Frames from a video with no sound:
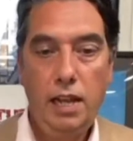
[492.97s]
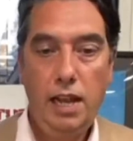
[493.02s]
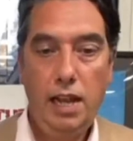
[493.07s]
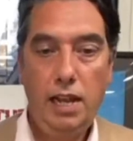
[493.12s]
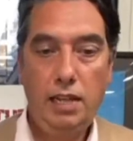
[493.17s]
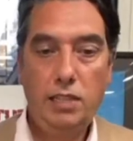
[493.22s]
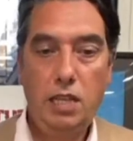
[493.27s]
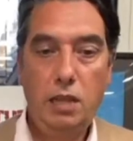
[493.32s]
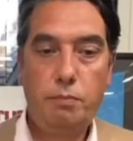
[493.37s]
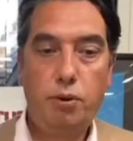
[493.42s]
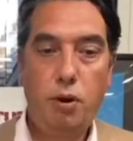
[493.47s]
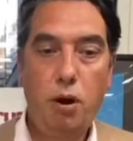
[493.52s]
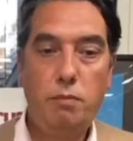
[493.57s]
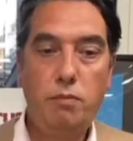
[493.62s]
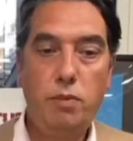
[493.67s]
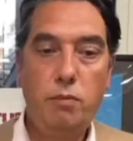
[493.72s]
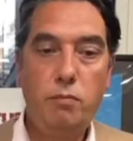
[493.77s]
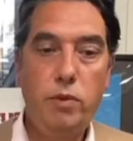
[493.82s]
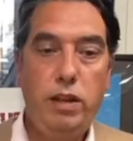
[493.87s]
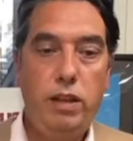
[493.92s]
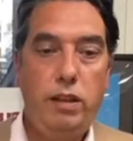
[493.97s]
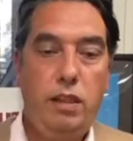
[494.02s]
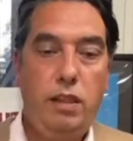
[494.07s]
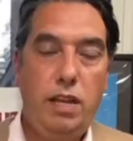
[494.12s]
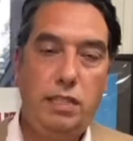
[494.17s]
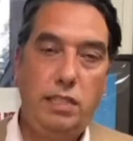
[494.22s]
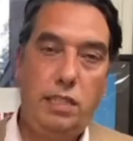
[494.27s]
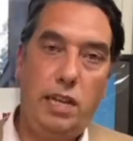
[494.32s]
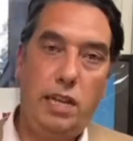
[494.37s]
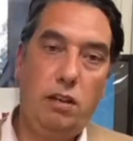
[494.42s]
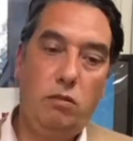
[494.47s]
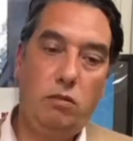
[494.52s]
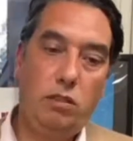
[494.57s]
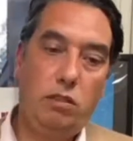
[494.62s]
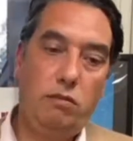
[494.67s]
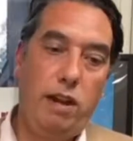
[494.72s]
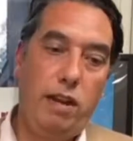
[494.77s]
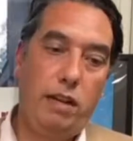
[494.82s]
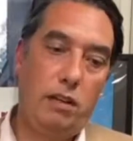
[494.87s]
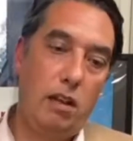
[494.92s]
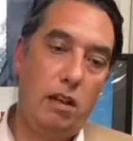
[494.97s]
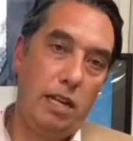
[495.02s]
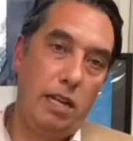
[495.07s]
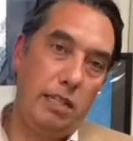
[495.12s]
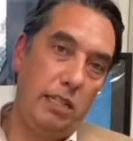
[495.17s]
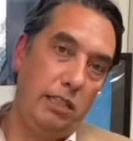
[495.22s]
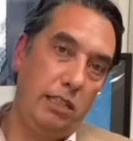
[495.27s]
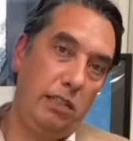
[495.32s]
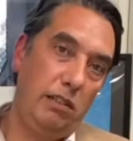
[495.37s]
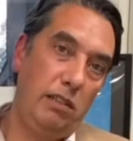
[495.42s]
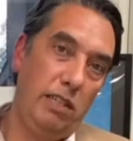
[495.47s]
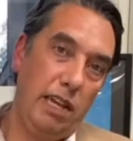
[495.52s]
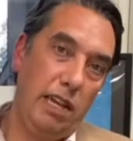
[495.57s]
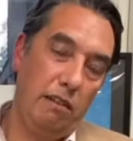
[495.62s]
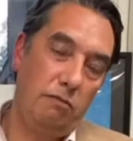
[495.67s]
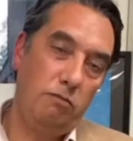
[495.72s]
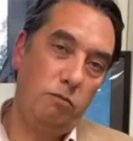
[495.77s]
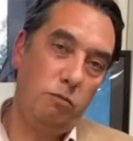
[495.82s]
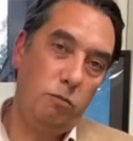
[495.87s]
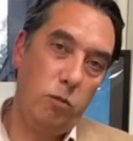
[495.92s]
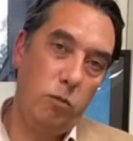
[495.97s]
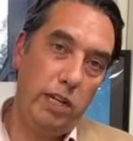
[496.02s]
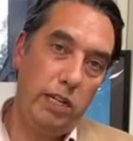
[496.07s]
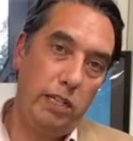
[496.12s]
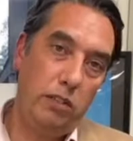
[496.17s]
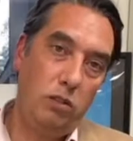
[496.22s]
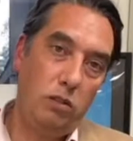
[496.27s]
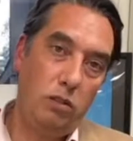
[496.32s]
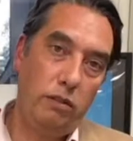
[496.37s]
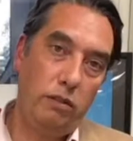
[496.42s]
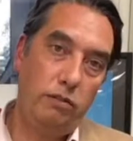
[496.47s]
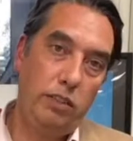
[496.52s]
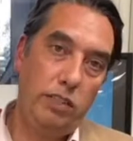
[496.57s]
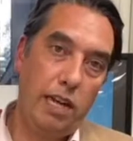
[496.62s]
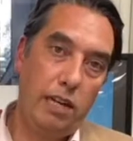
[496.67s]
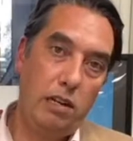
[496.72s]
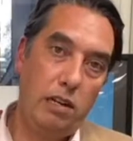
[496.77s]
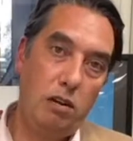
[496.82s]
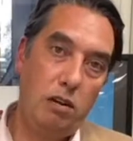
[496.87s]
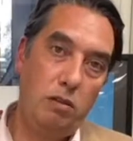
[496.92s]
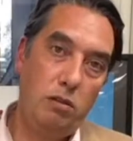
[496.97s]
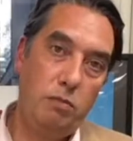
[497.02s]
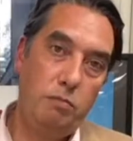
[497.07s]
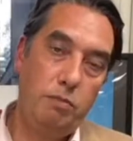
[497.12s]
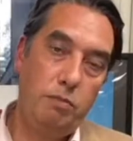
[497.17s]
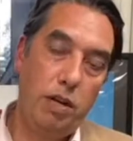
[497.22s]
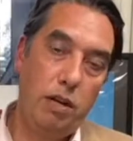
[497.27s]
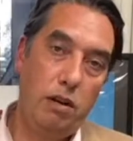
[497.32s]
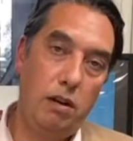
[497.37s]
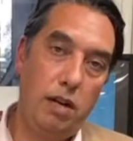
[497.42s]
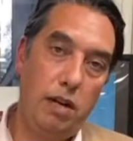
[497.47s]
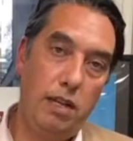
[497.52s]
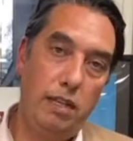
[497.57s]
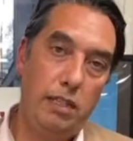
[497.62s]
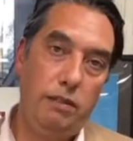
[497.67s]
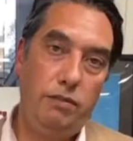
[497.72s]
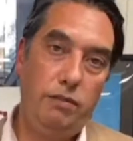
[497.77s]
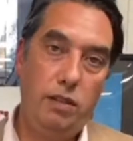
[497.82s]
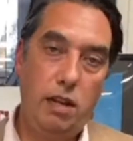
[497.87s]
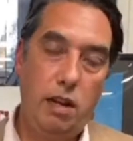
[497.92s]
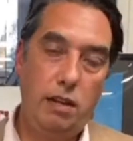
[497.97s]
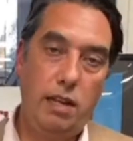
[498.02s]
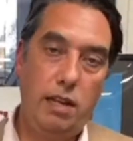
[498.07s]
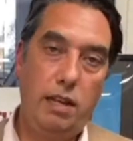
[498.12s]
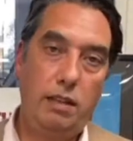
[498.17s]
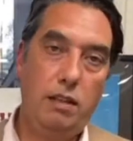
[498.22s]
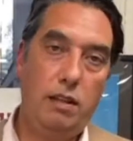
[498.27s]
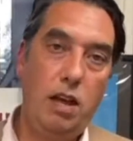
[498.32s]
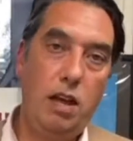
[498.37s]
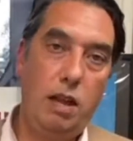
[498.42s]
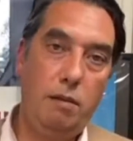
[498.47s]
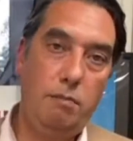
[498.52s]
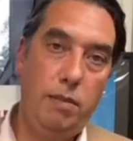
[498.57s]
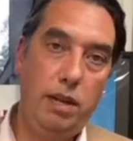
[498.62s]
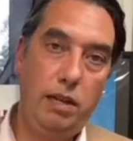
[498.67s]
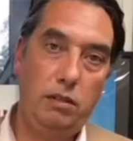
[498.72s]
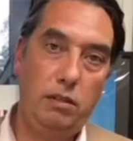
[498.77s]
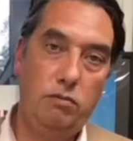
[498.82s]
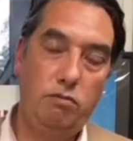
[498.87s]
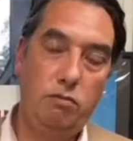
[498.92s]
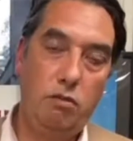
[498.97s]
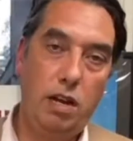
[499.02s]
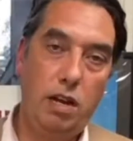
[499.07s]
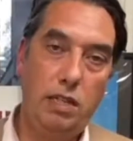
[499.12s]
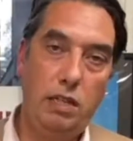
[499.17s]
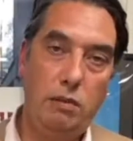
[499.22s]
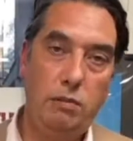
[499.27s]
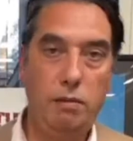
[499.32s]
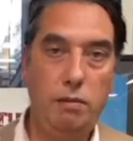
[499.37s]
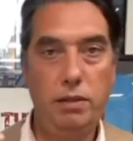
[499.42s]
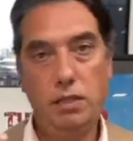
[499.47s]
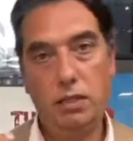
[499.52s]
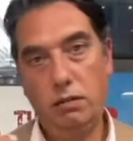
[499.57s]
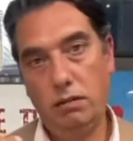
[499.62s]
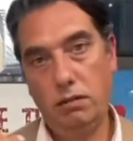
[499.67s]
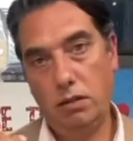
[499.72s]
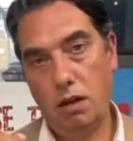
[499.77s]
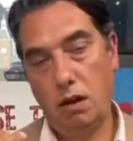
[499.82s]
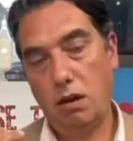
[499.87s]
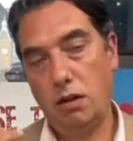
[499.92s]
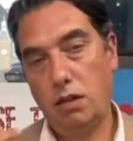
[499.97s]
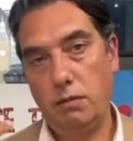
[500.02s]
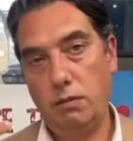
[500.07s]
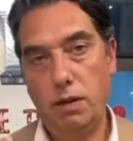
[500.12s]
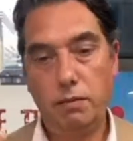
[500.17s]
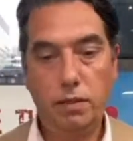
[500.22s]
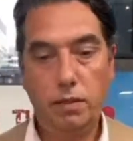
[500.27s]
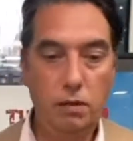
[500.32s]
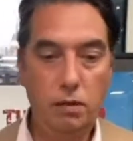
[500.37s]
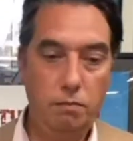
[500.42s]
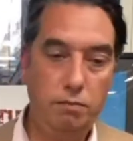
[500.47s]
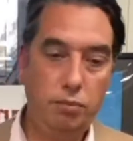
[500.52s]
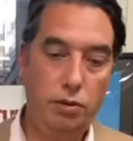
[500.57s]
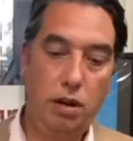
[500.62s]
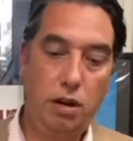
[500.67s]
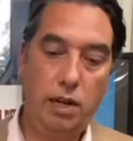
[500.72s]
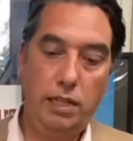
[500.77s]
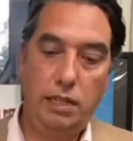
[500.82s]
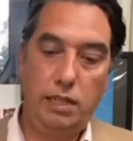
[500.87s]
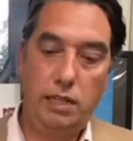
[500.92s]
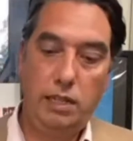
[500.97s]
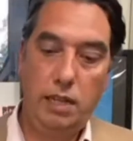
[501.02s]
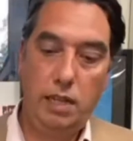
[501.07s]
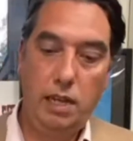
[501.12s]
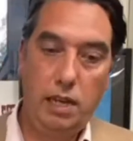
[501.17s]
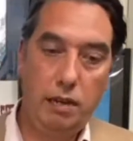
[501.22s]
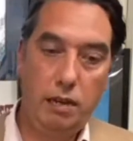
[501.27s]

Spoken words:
And so the problem with a single direct light is you can get weird sort of shadows behind. If you don't get the light mix right, you might be too dark, you might be too bright.